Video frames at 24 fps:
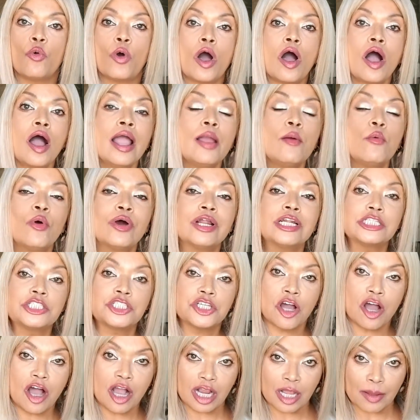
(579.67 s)
I want to
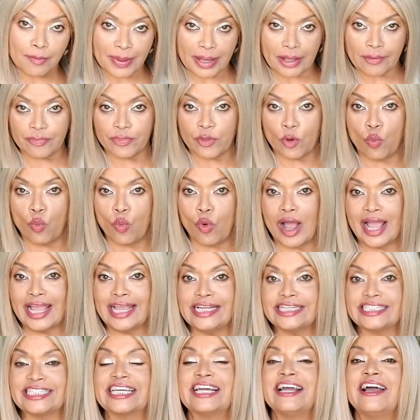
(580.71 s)
talk about the
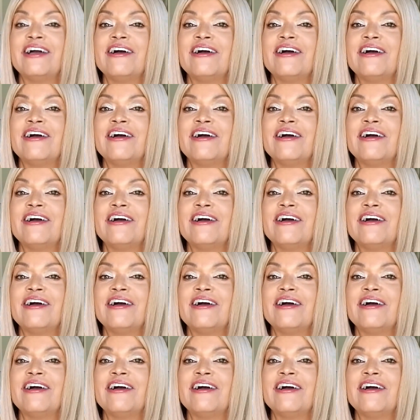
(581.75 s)
white